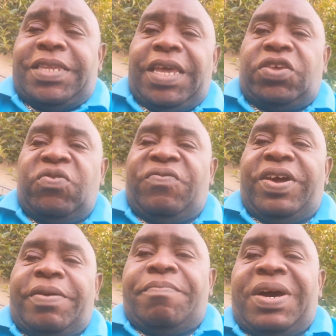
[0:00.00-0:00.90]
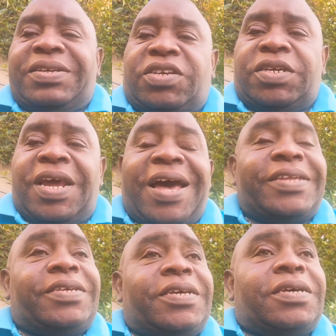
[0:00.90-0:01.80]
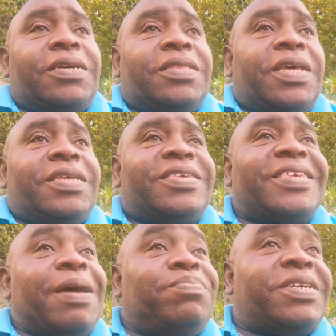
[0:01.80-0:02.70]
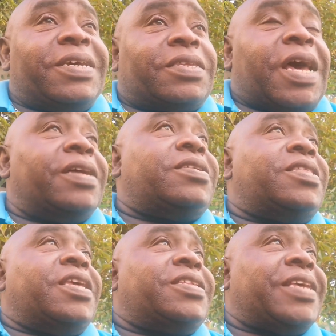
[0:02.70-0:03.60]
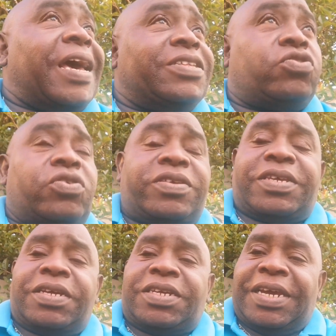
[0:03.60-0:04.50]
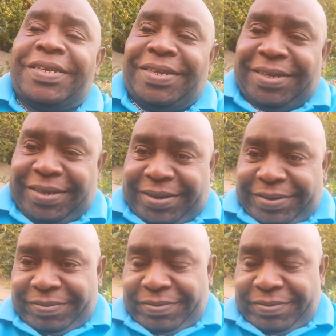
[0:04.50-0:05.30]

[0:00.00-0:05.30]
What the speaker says: Thank you very much. As the subject, as the title suggests,